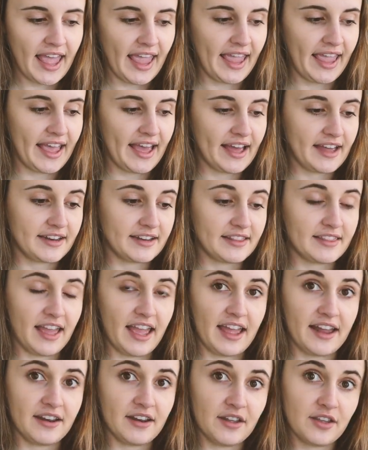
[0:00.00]
and
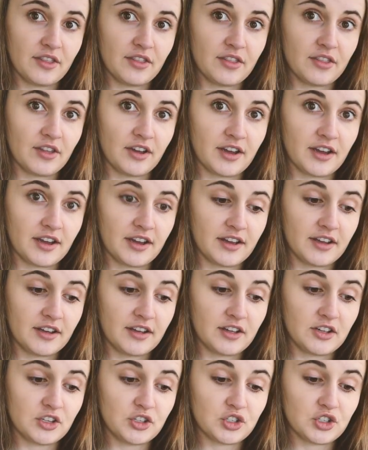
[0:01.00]
then
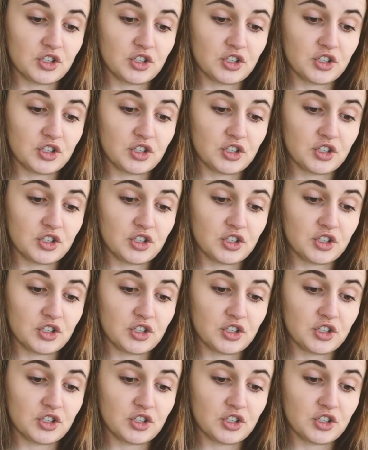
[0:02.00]
the